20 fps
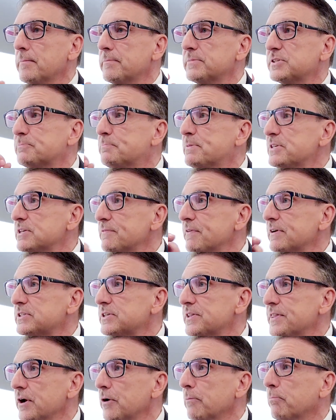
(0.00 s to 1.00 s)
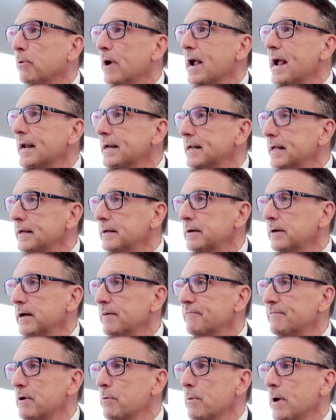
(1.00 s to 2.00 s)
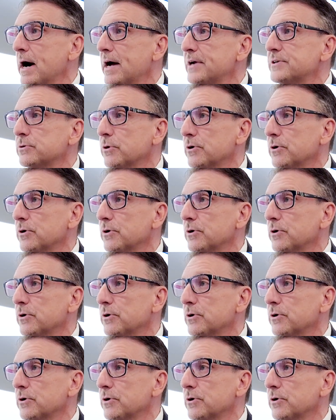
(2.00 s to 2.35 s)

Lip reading: specific to their branding if they want,